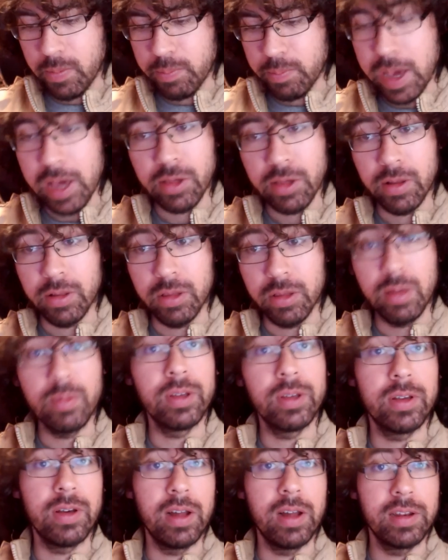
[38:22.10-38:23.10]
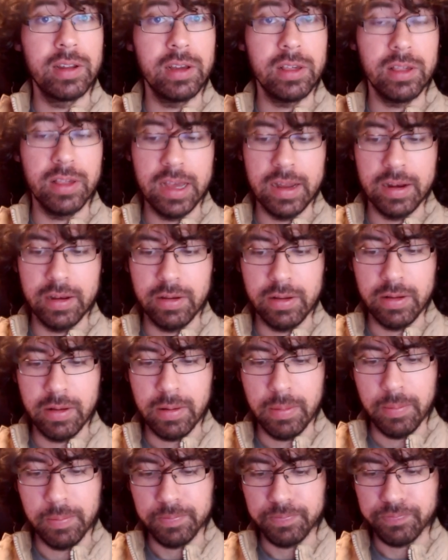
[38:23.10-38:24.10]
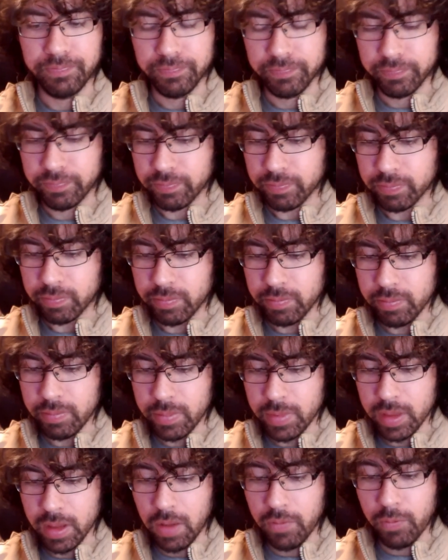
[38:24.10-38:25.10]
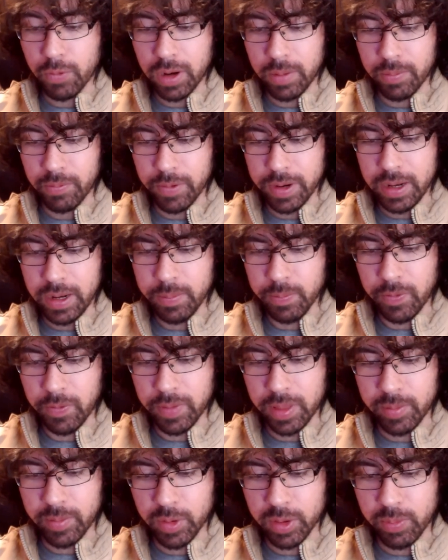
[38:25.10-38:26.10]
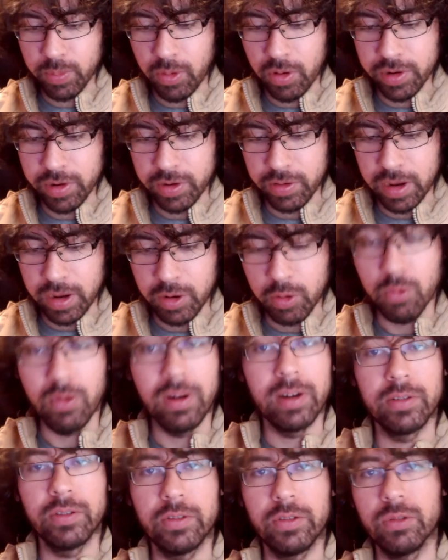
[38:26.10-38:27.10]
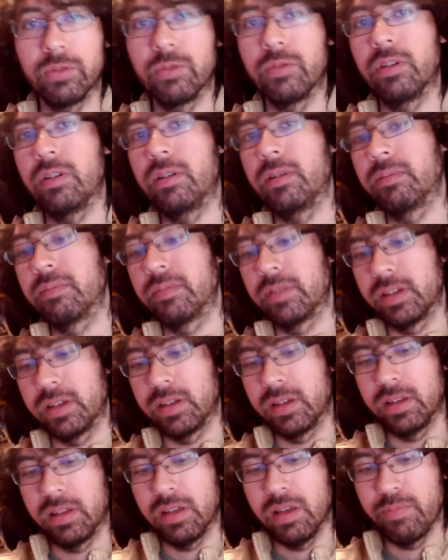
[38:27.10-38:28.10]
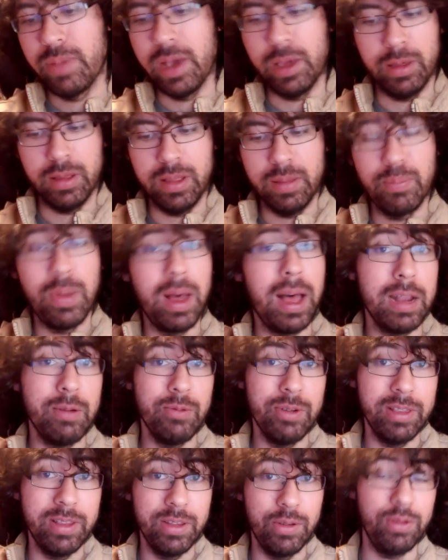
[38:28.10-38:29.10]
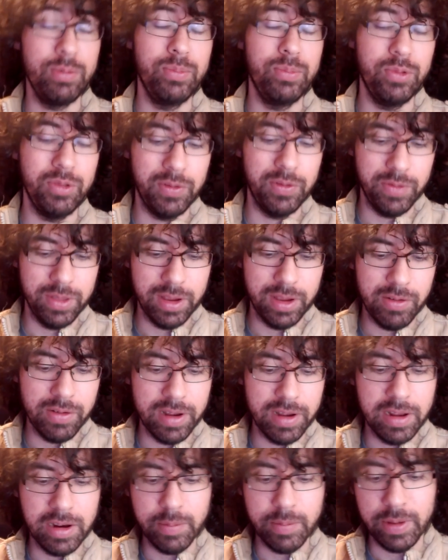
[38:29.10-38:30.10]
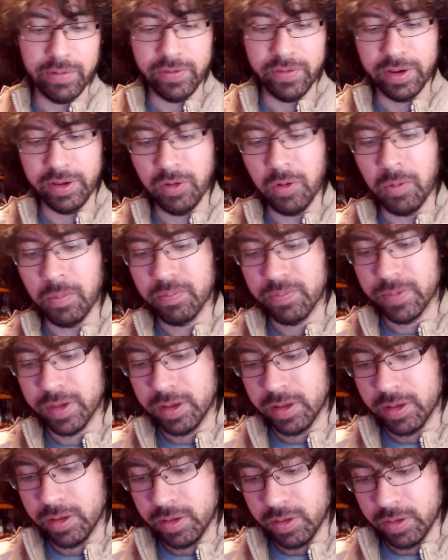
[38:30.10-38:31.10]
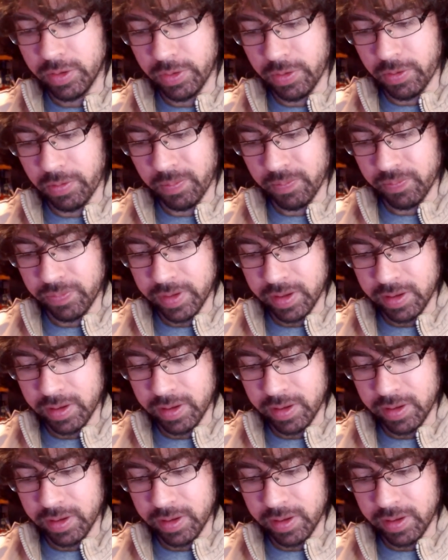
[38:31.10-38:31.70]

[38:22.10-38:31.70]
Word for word: based on some of the context that uh, of what I'm reading. But for the most part, you know, I don't want to uh, basically pirate the art book for the internet on my video. So